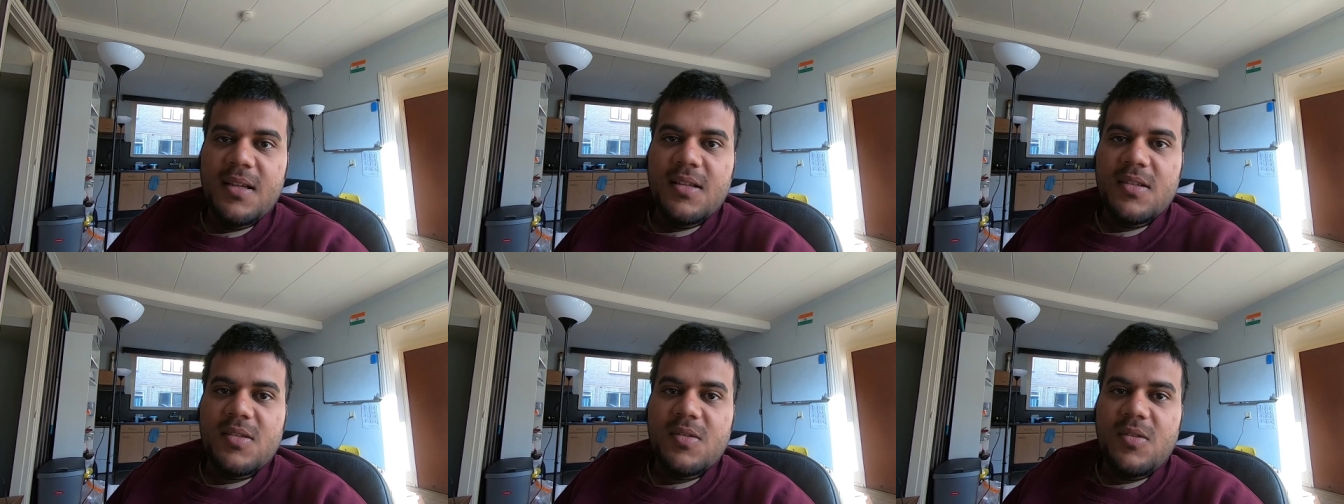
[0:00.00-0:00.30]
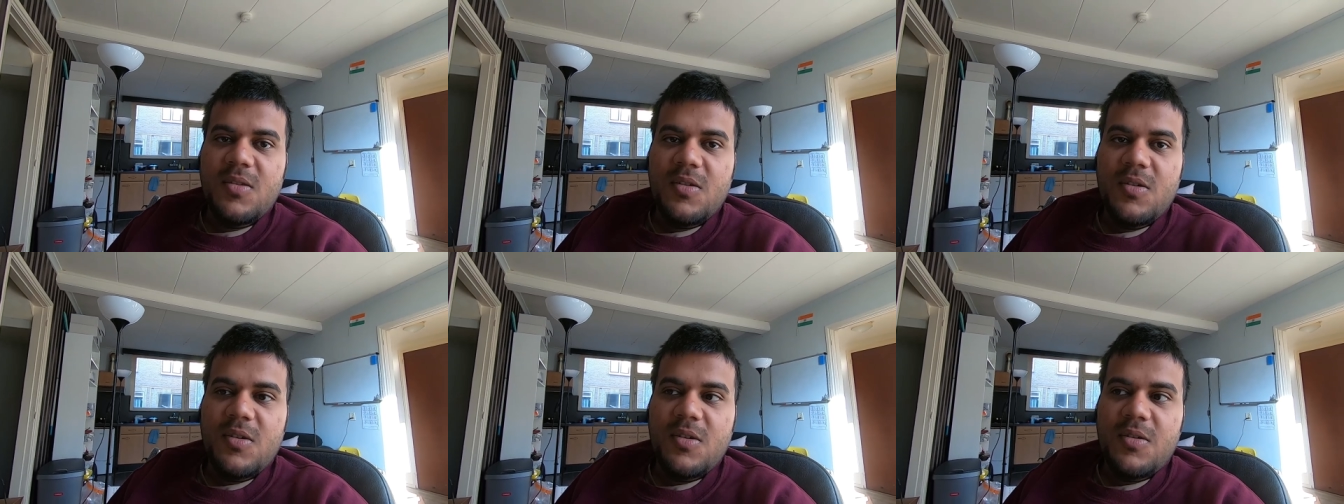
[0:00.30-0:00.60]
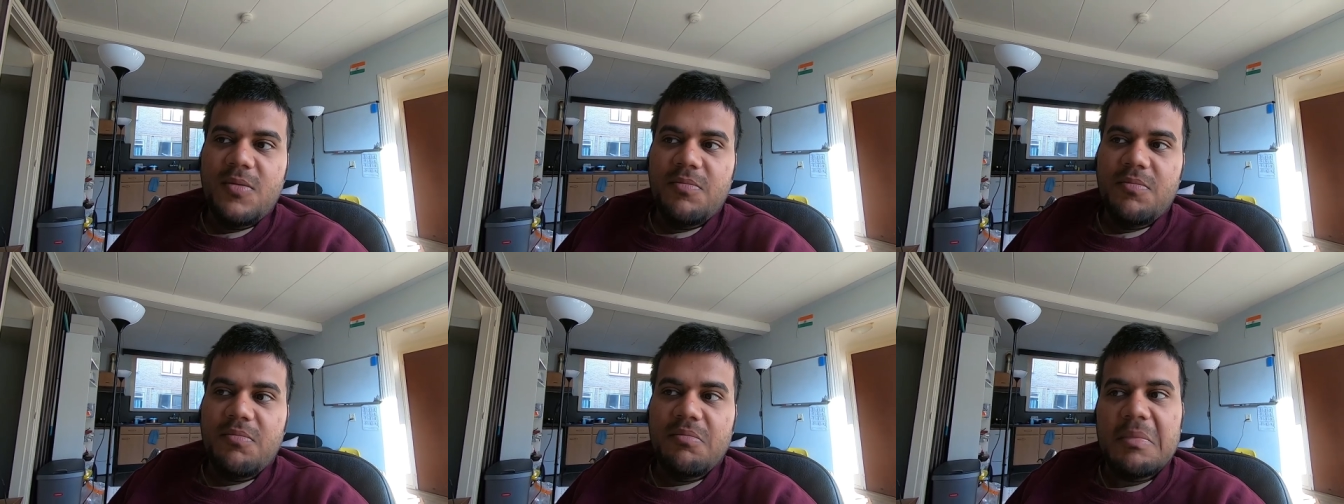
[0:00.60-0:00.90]

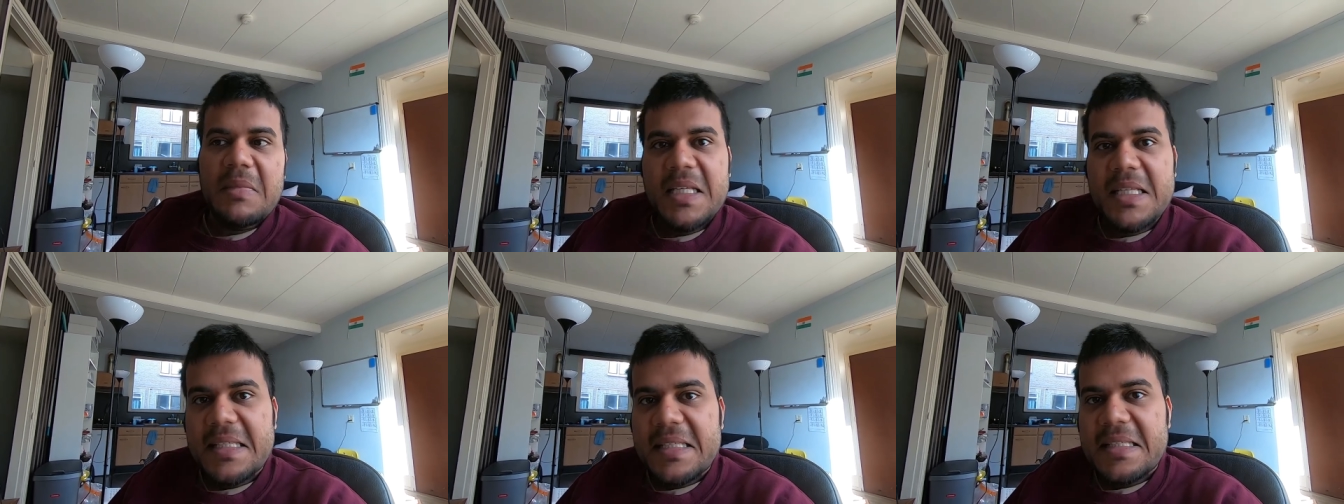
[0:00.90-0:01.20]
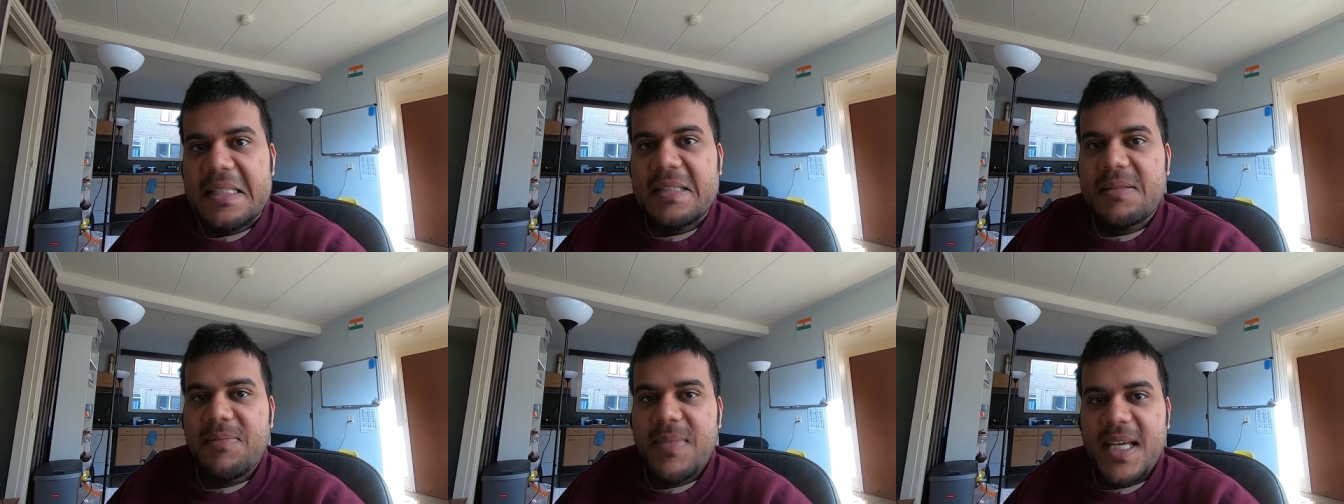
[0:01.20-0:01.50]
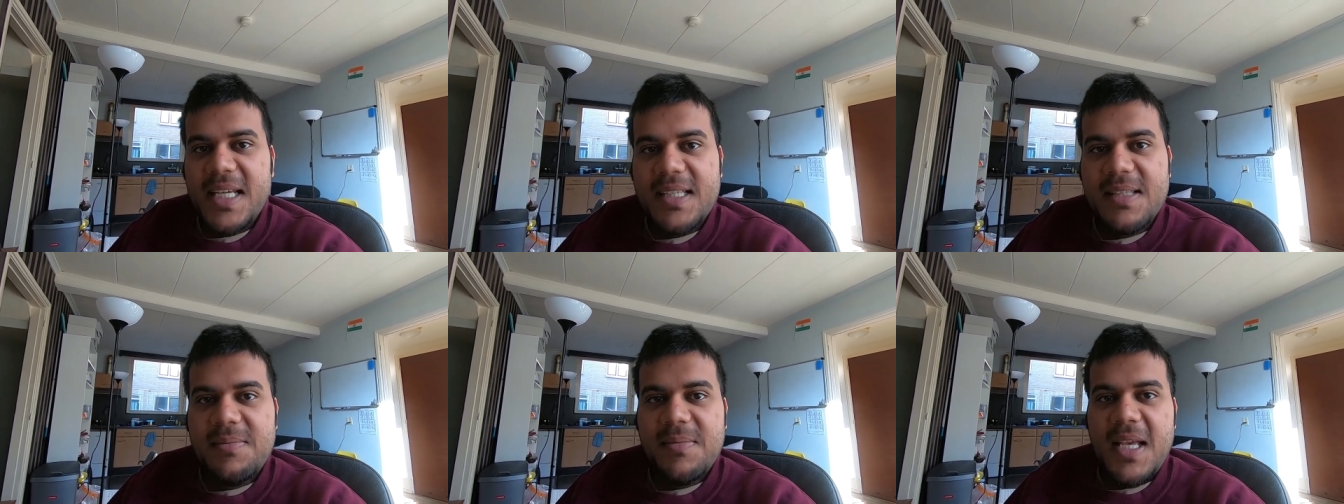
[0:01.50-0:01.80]
so this
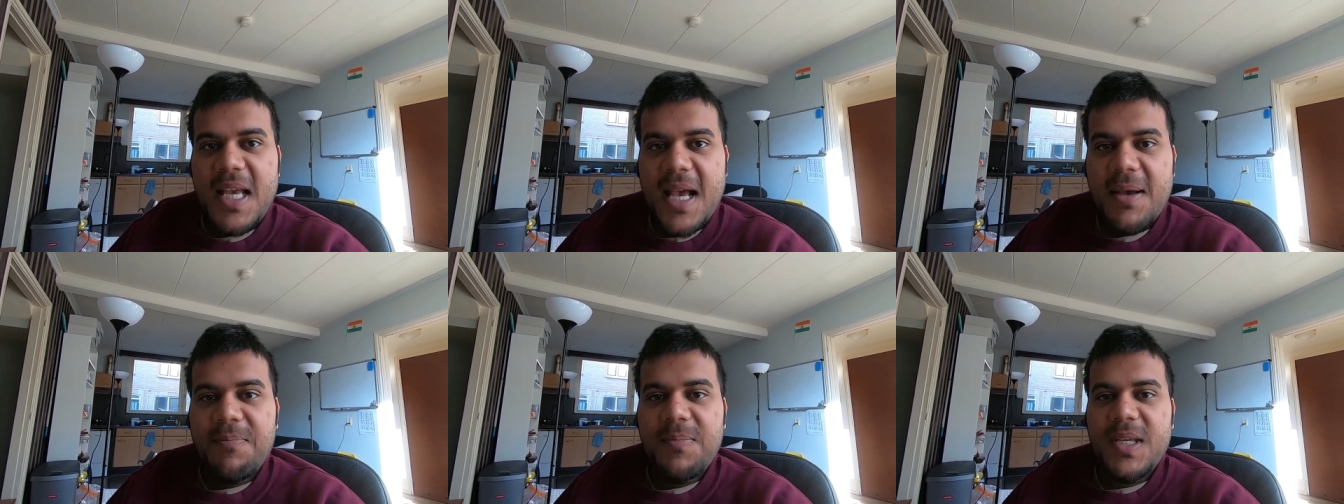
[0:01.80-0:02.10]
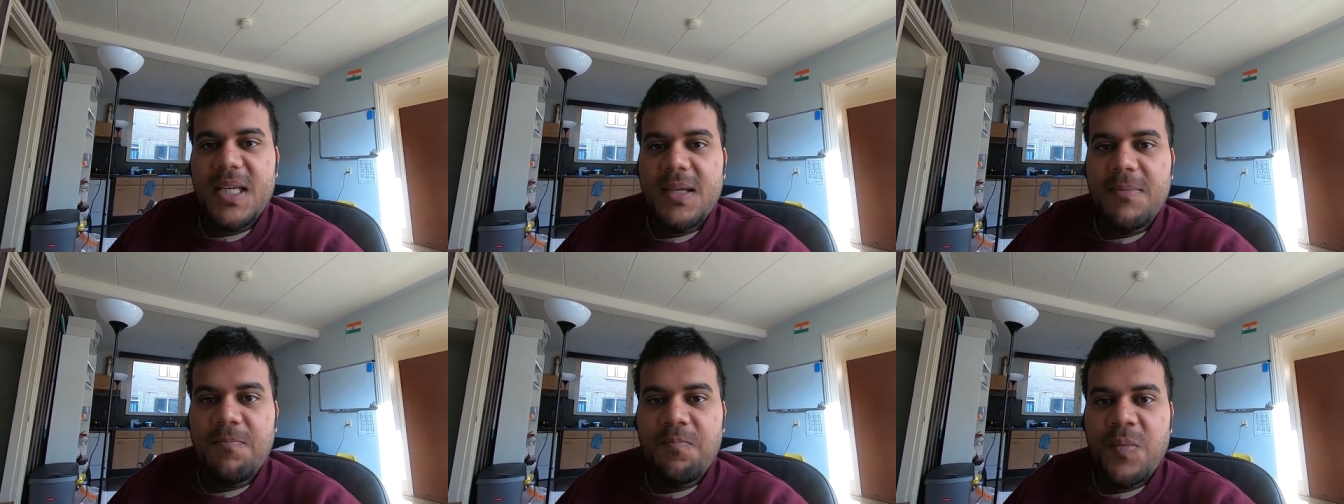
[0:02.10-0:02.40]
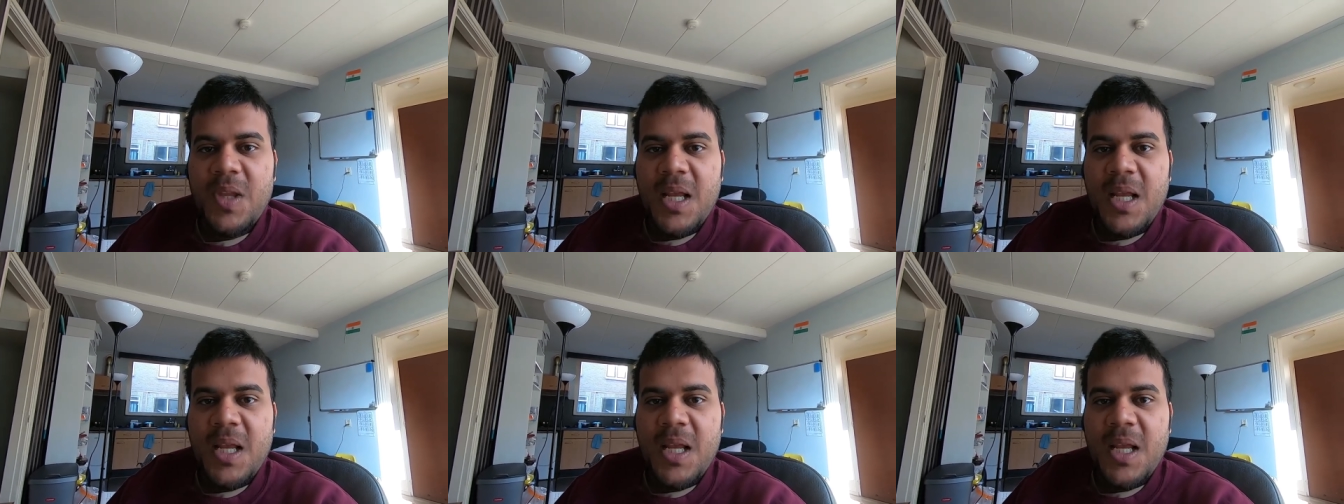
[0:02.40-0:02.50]
makes me happy